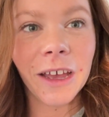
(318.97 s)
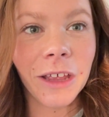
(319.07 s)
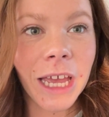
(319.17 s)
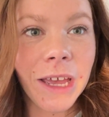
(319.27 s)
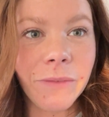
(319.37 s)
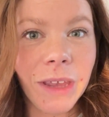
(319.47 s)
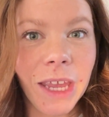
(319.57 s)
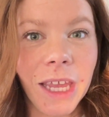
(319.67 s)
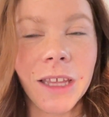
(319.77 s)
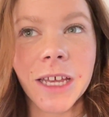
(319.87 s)
I'll have
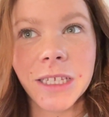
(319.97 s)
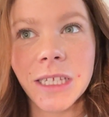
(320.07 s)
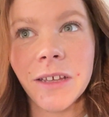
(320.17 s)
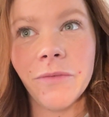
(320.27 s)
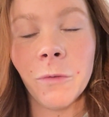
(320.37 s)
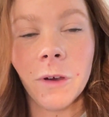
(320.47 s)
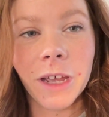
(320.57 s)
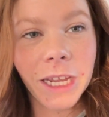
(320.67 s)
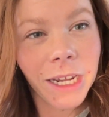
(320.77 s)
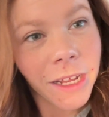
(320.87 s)
a glass of
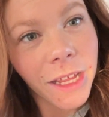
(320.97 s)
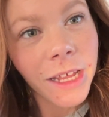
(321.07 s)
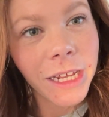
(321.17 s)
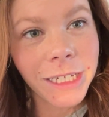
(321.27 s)
wine